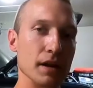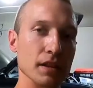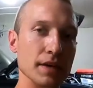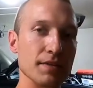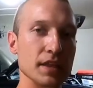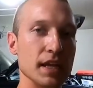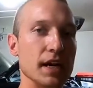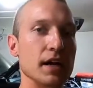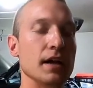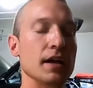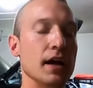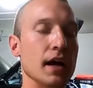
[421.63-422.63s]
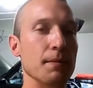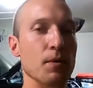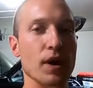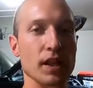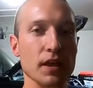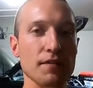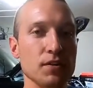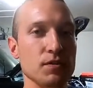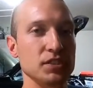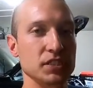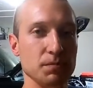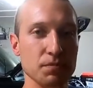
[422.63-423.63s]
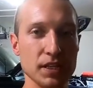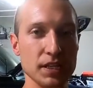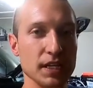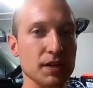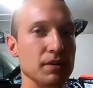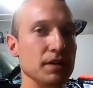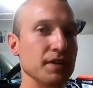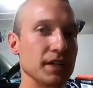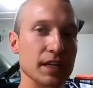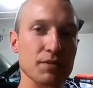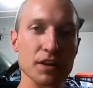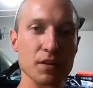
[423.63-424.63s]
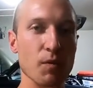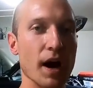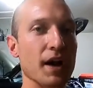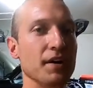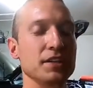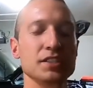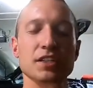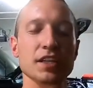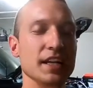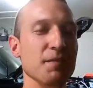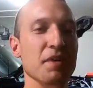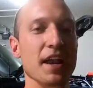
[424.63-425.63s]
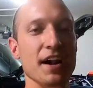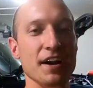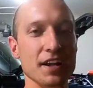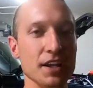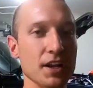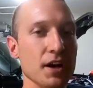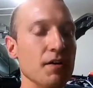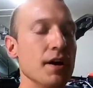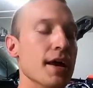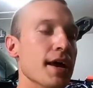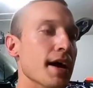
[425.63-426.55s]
I'll leave it there. But what I'd love to do is just completely get rid of it, get rid of the wiring, just clean up that area, you know,